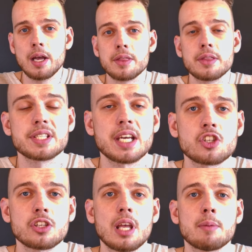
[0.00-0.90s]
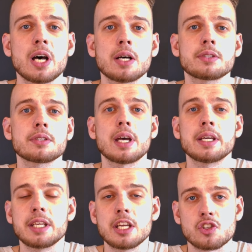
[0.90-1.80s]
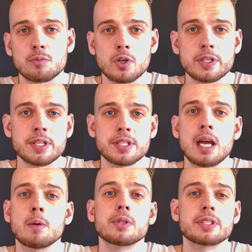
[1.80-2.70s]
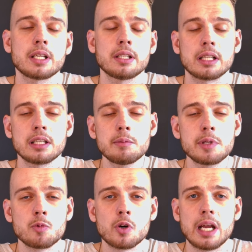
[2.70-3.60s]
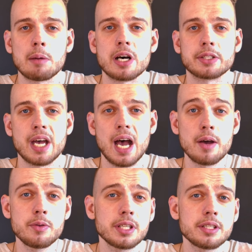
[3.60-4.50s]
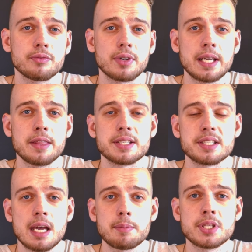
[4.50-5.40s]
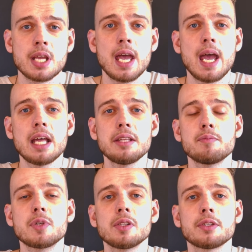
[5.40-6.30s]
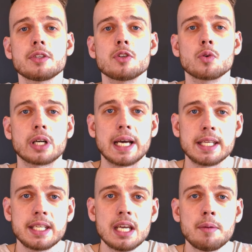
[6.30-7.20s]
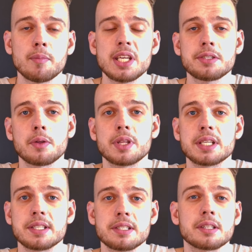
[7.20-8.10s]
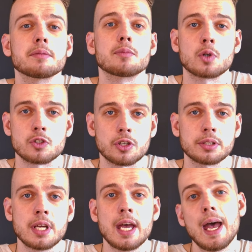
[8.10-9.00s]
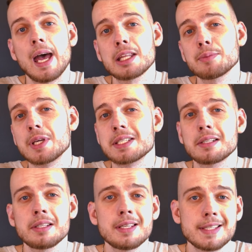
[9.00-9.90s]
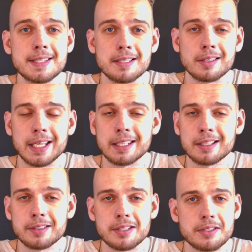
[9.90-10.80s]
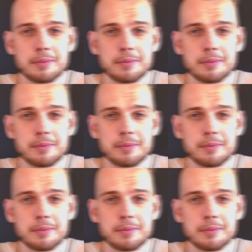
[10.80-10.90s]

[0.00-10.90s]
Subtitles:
In the section about ideation process, I will tell a little bit more about how you can define the steps and build your idea based on the existing project, and basically still like an artist.